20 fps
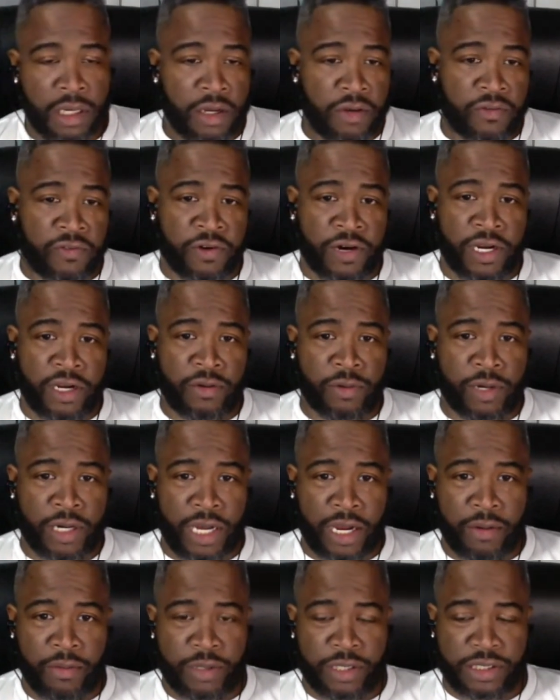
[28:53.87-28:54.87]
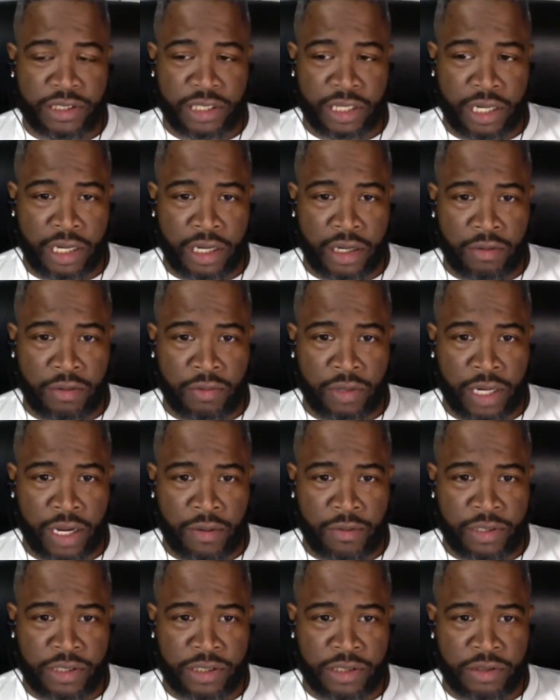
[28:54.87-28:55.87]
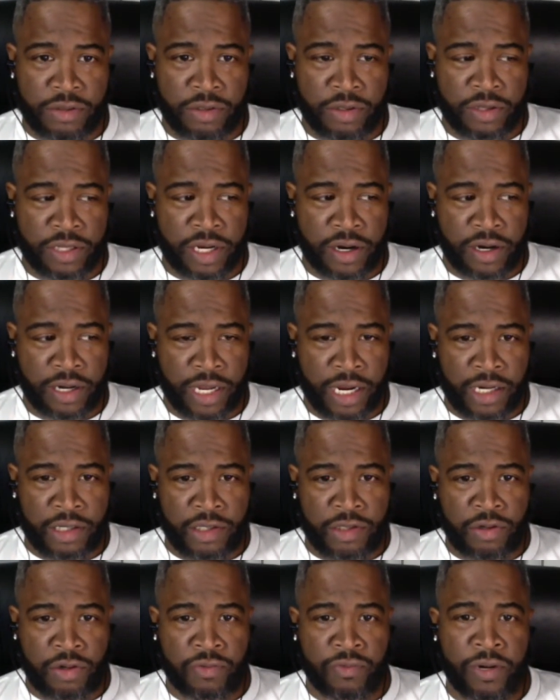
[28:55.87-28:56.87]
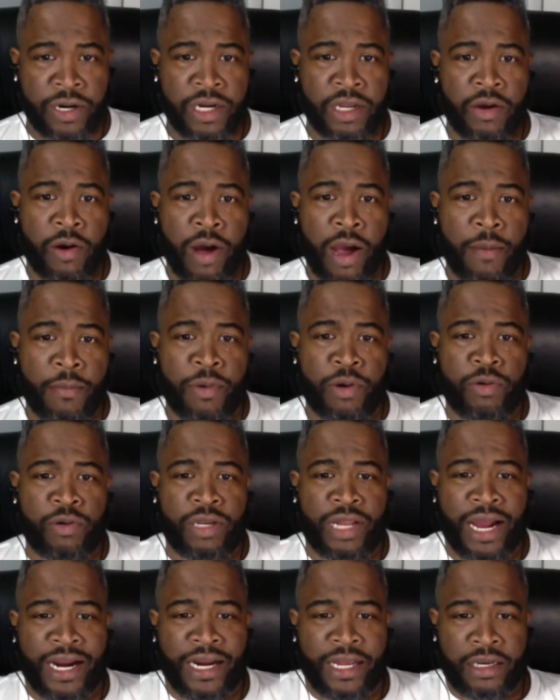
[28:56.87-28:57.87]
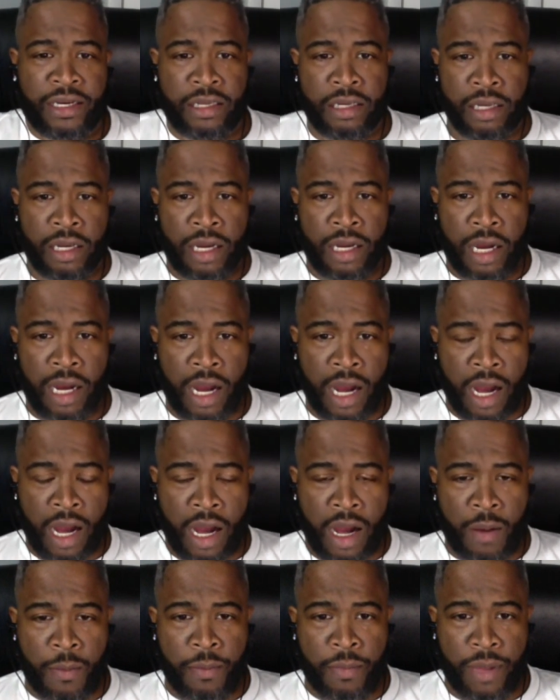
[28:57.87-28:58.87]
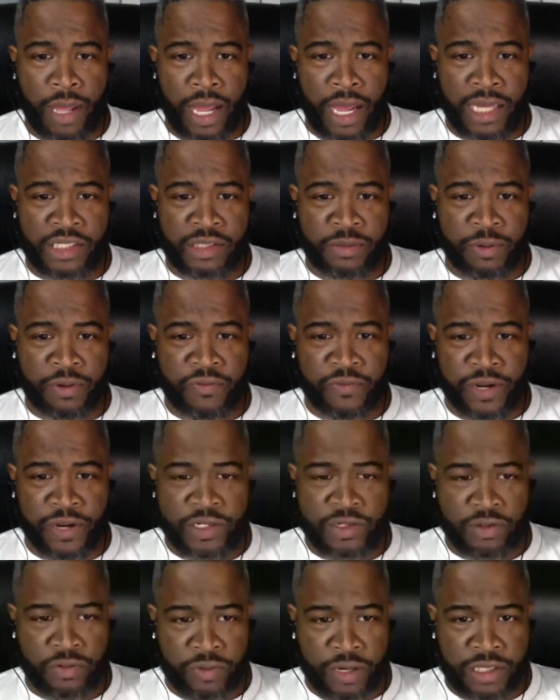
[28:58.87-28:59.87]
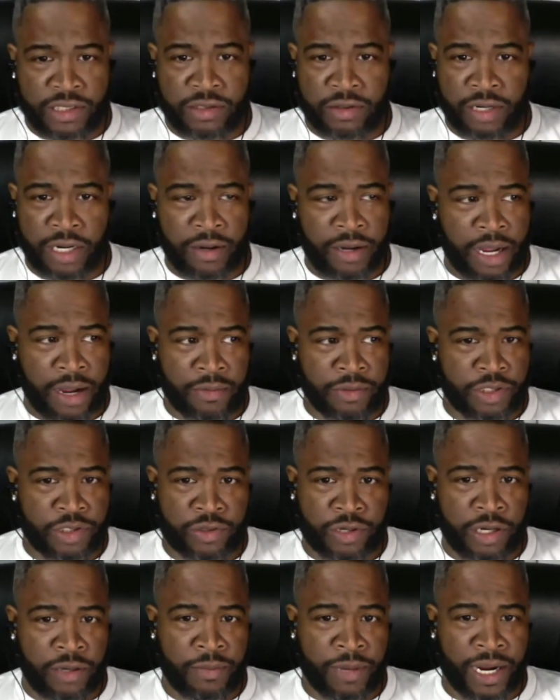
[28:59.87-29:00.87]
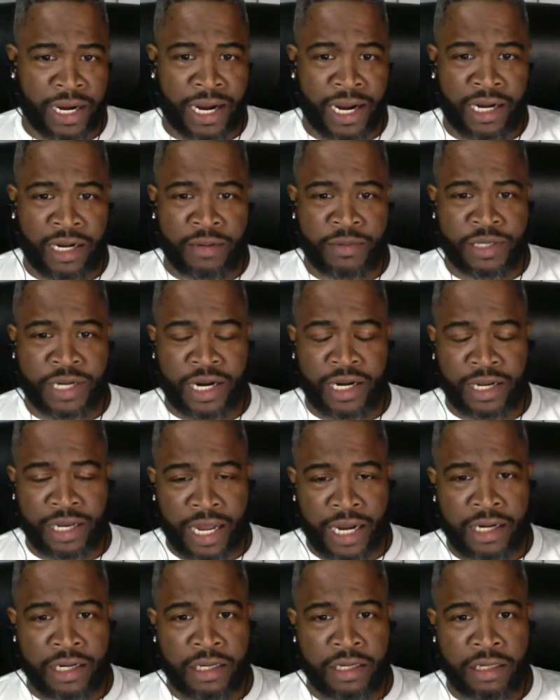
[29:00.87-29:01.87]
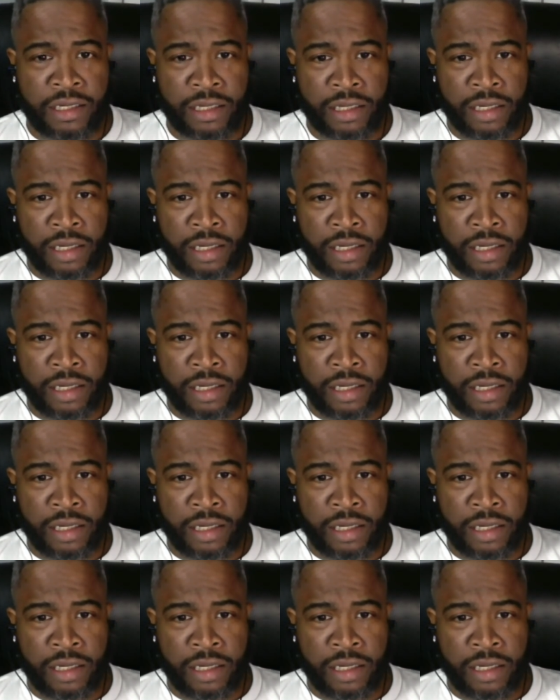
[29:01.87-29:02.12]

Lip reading: Frank, when I was in North Carolina doing radio, I moonlighted as a professional wrestler. I was trained by a guy named Johnny Lightning.